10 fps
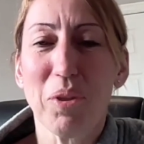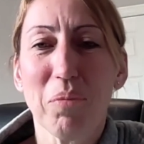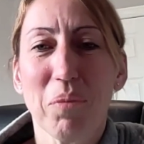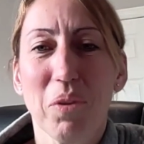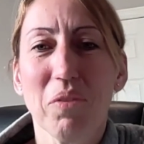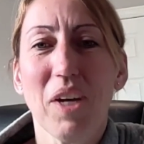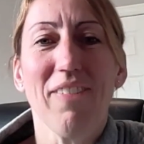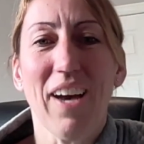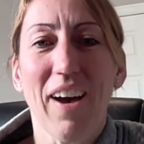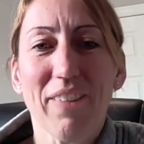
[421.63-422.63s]
with your move.
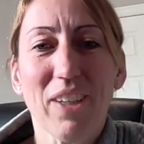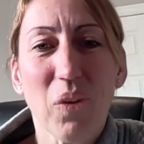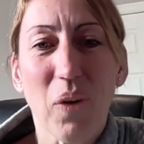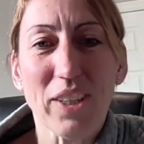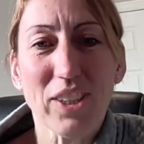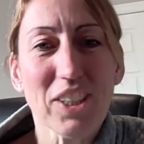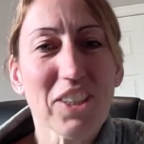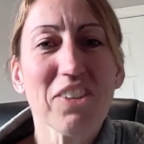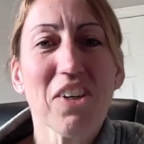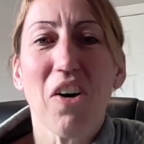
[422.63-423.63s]
If you have any
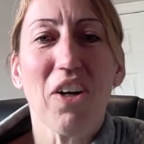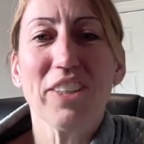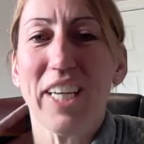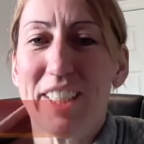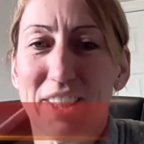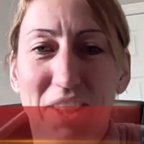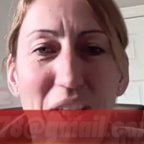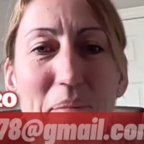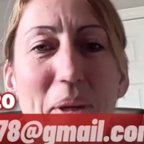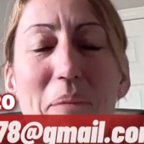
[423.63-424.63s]
questions, call, text, or
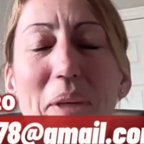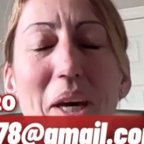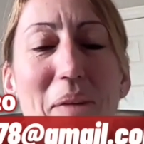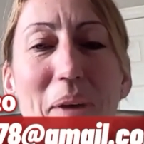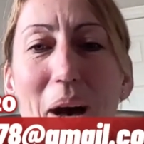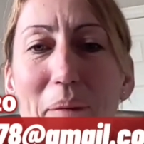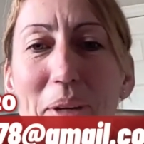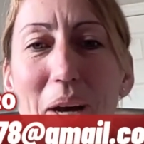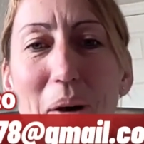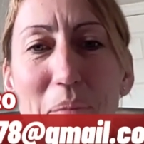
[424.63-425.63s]
email me. I'm happy
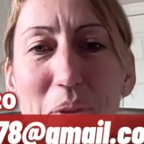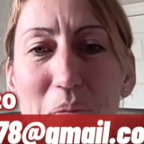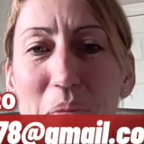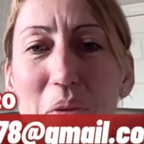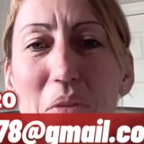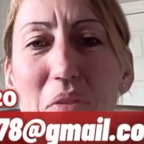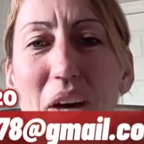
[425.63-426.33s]
to help with your move.